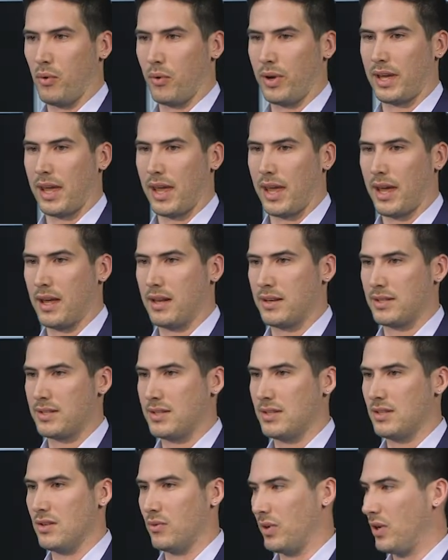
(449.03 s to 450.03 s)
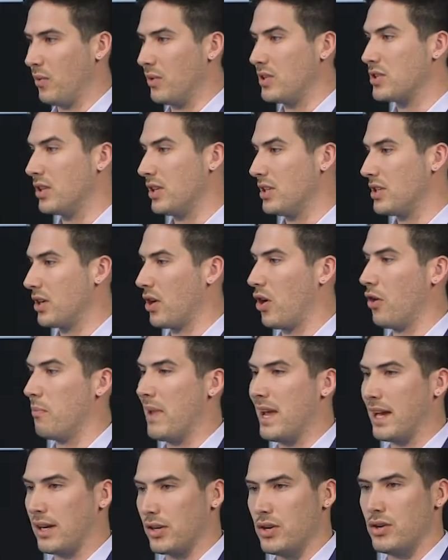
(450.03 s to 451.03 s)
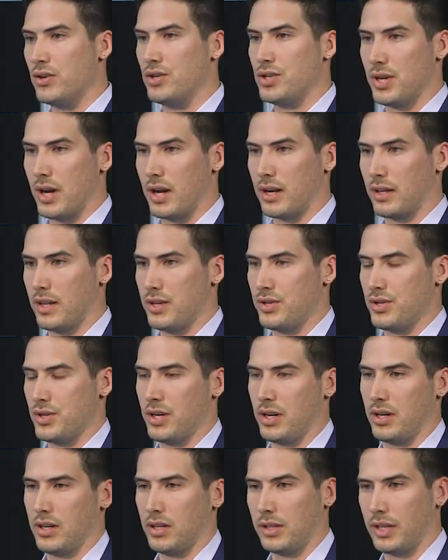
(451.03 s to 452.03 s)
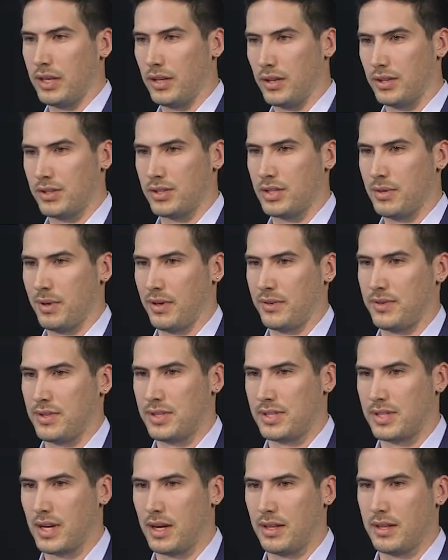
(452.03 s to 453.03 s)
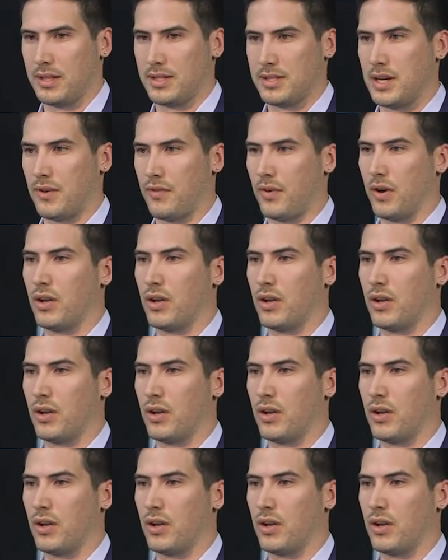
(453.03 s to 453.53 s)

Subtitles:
We still need to go and make new genetically engineered alleles to be able to study these different